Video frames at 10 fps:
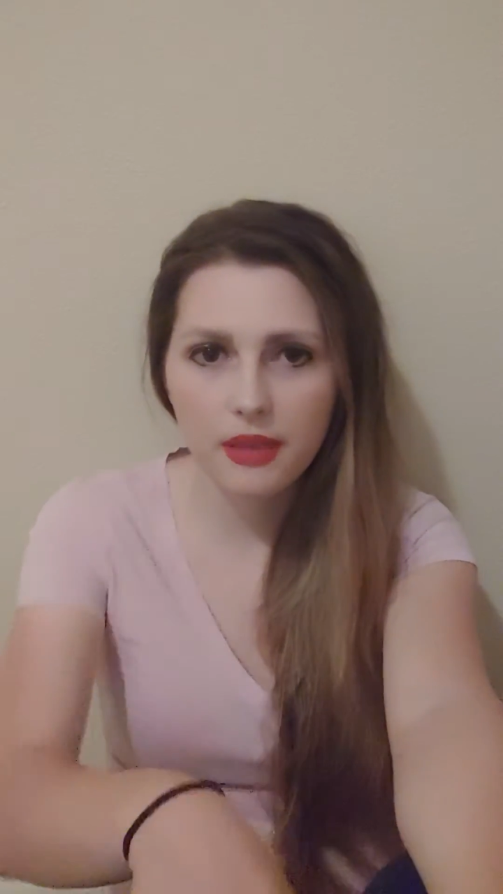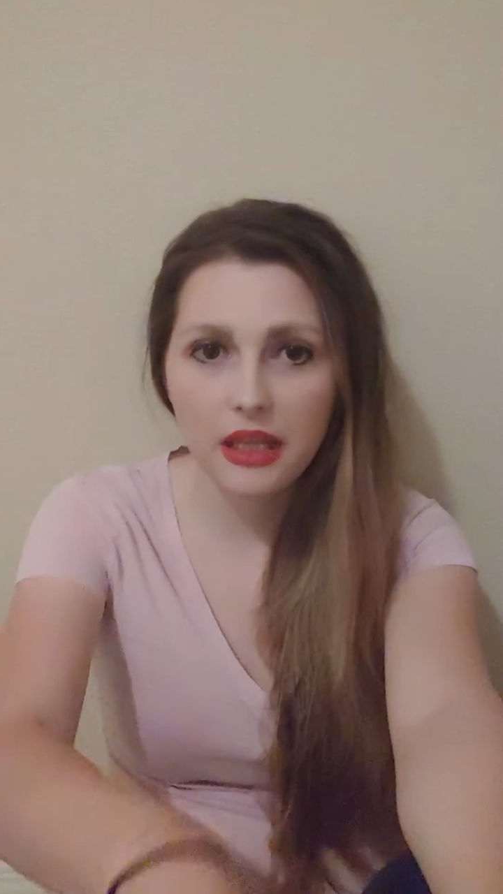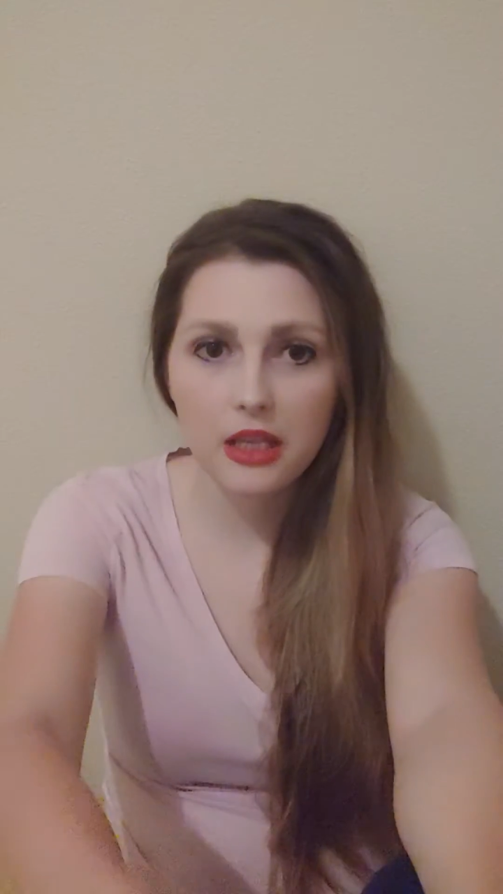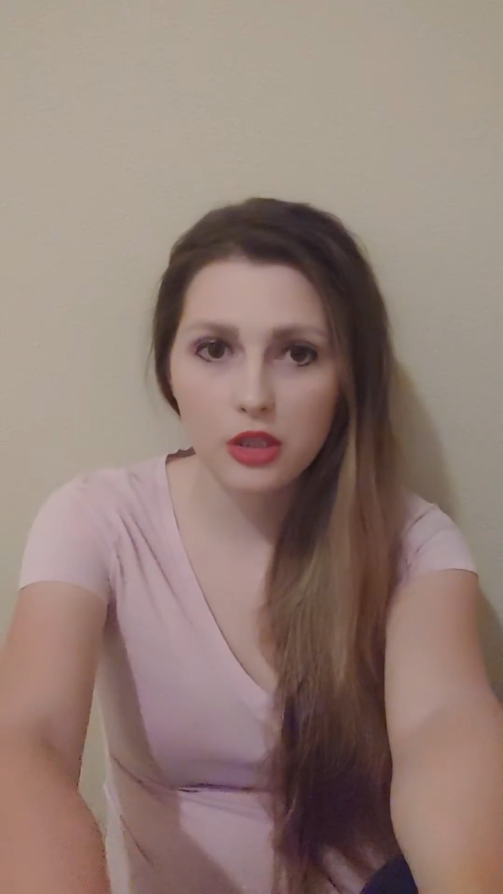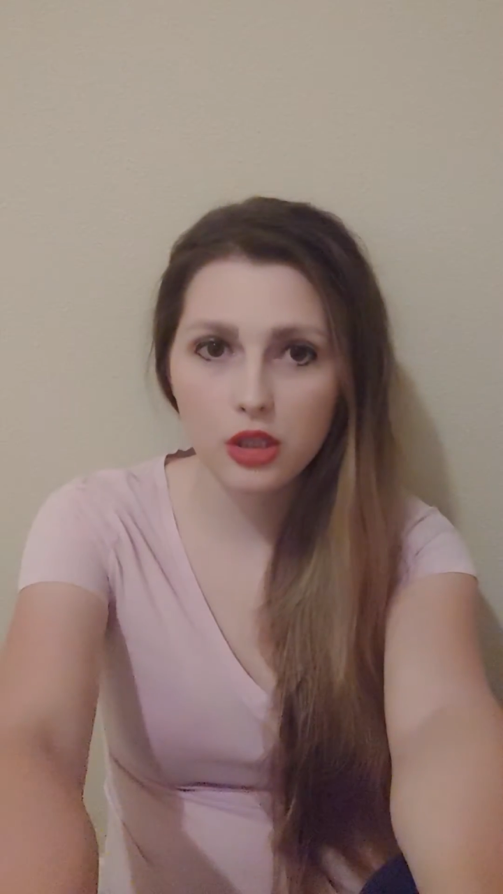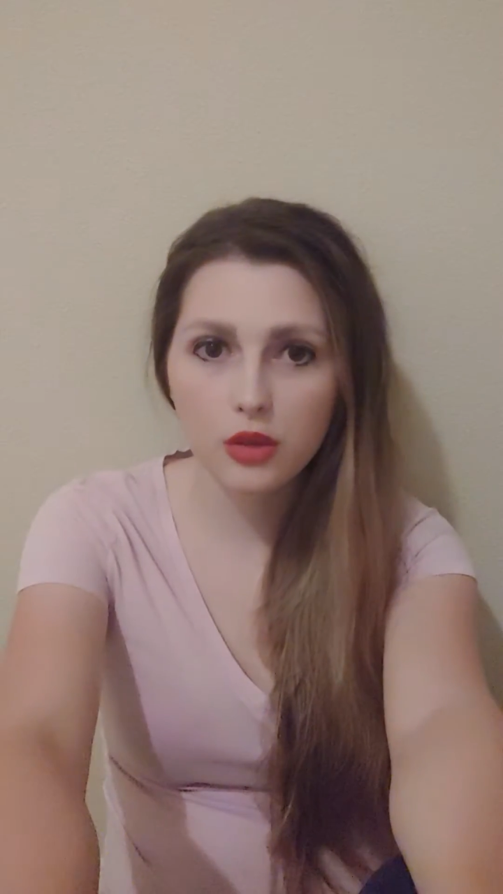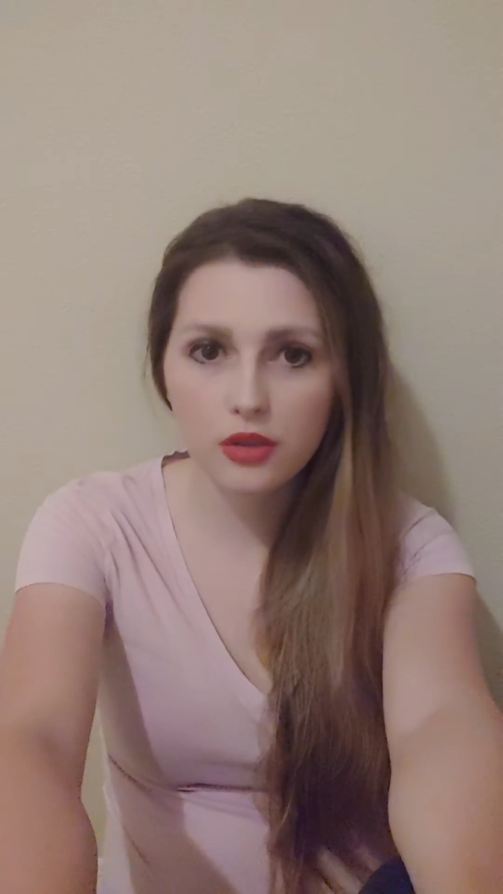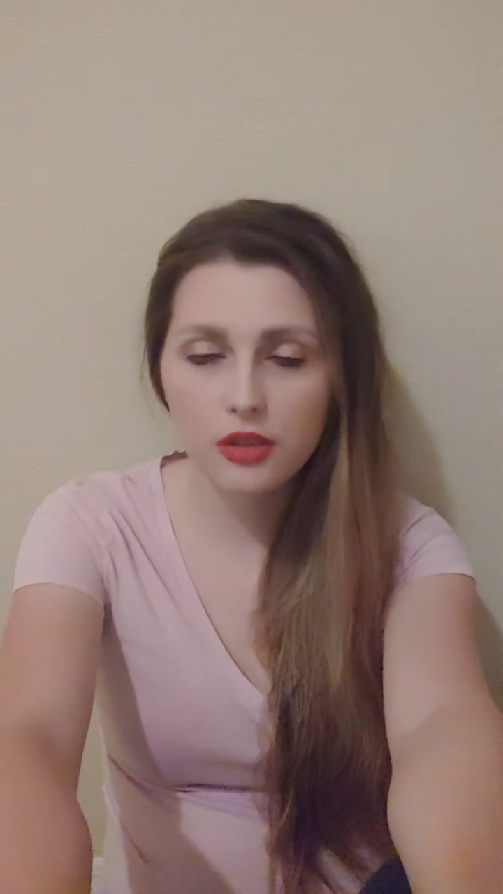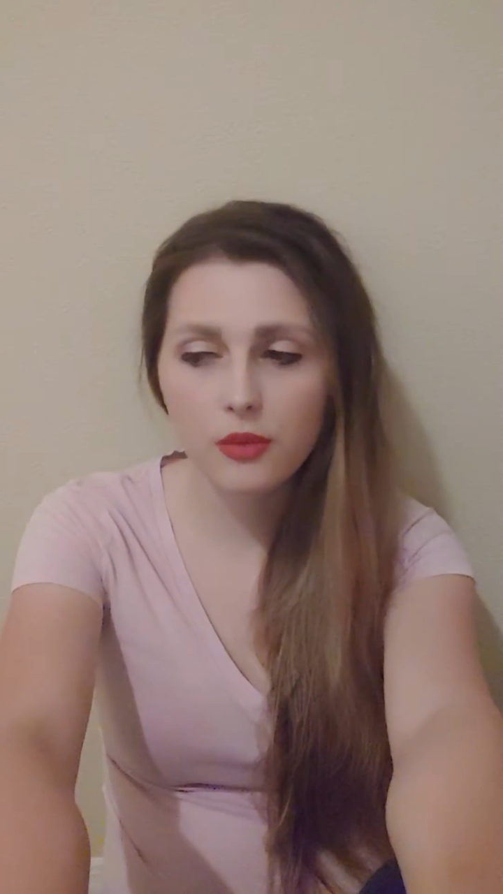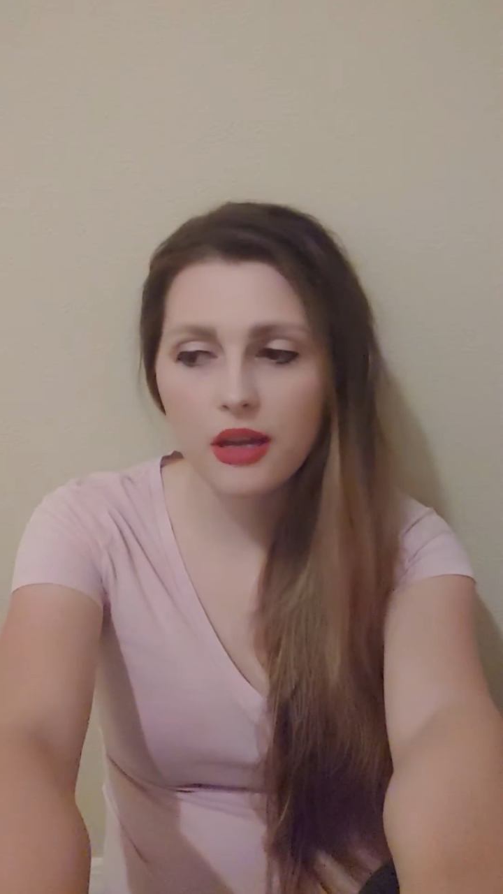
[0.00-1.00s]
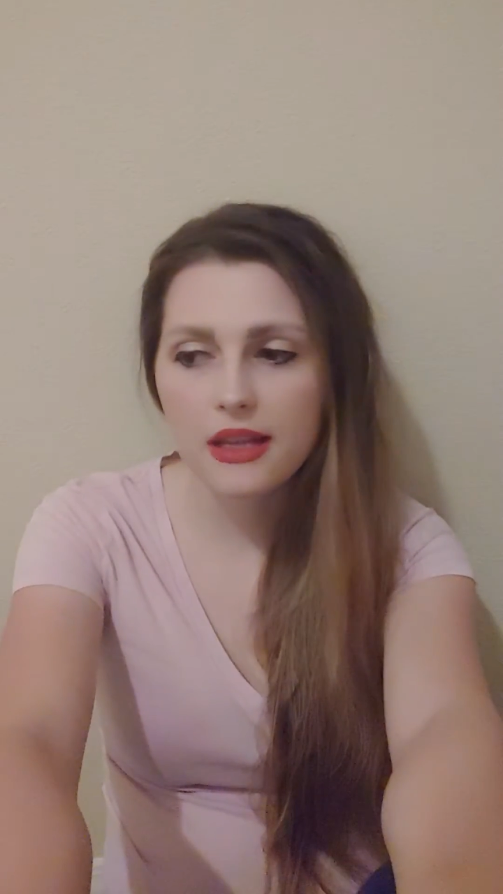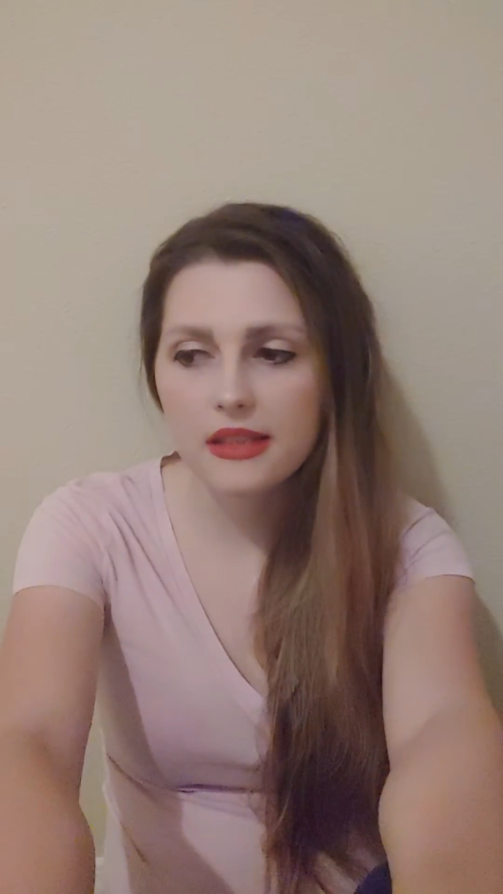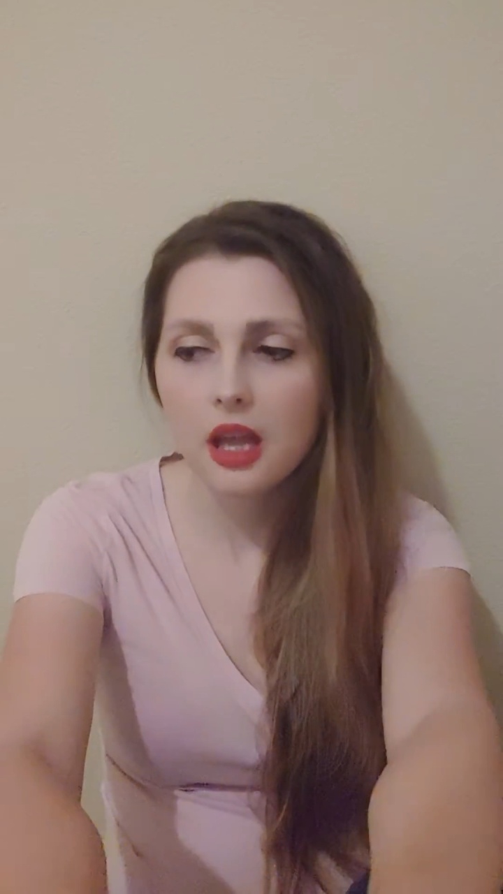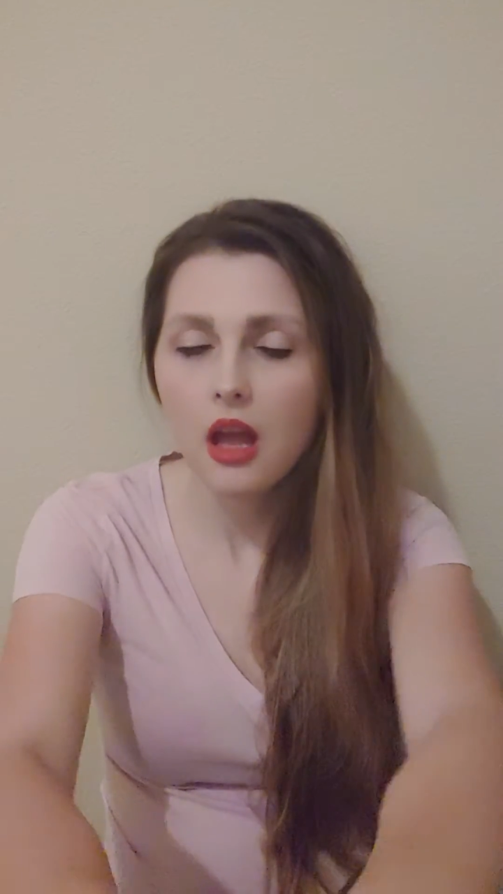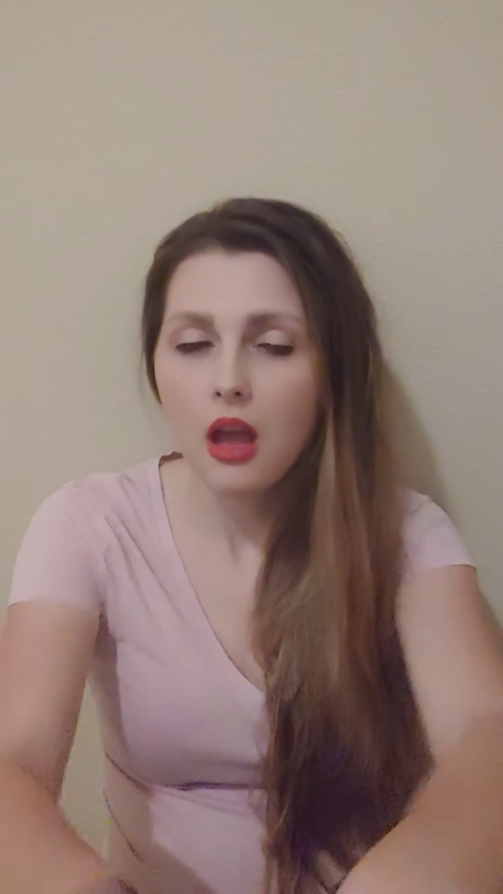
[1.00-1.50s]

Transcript: be induced was